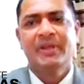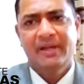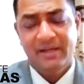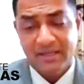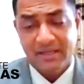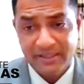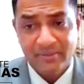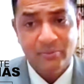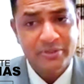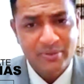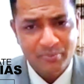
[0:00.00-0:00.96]
And lastly and
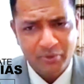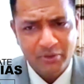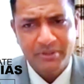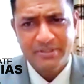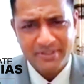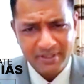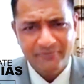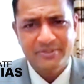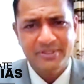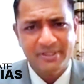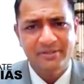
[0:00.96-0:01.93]
most important, stay
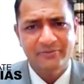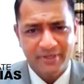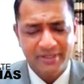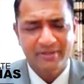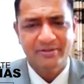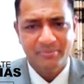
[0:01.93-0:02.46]
physically fit,